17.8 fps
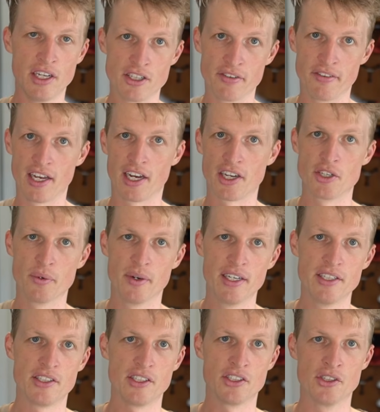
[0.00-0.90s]
each of the
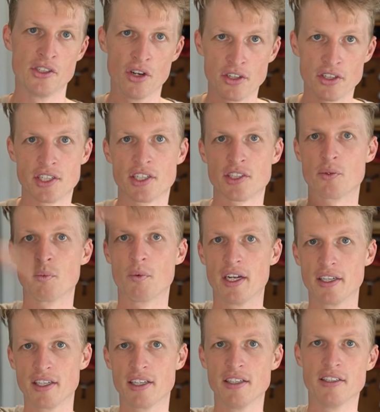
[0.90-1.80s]
actuators. It's not just
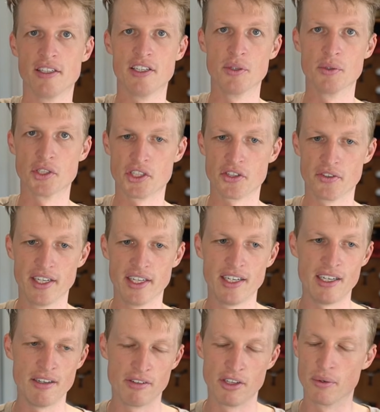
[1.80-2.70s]
one continuous
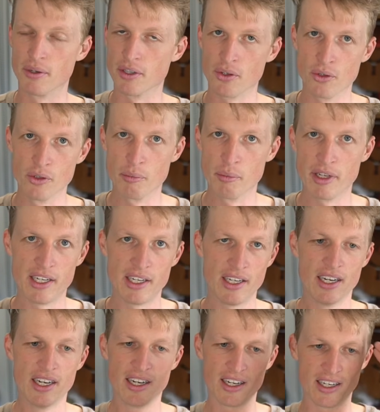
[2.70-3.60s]
string, even though it could be,